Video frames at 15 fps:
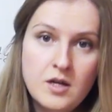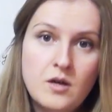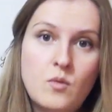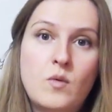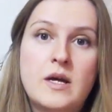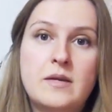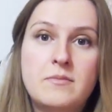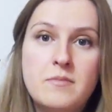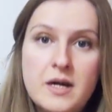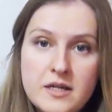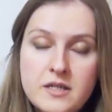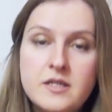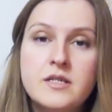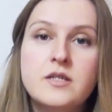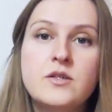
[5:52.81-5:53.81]
When
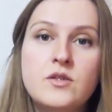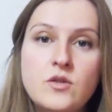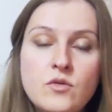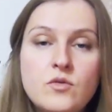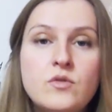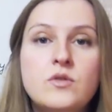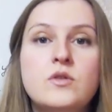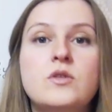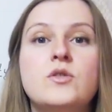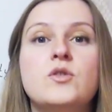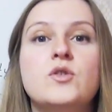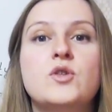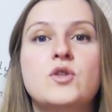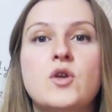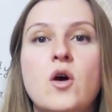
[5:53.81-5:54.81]
must is used
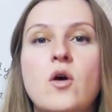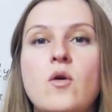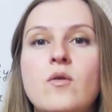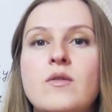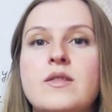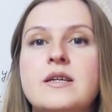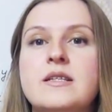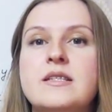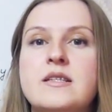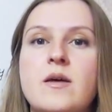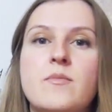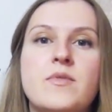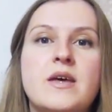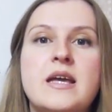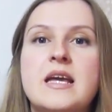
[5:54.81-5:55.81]
to show that
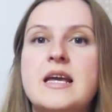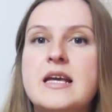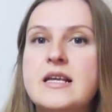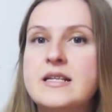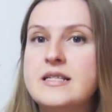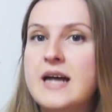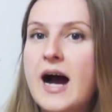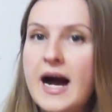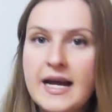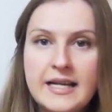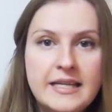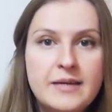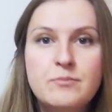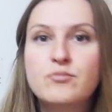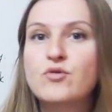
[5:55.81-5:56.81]
something is
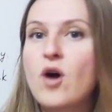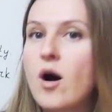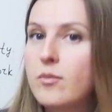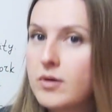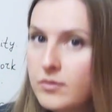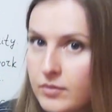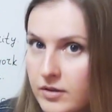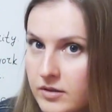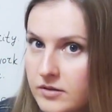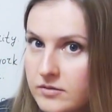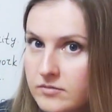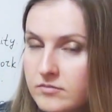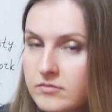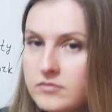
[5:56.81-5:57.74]
highly probable,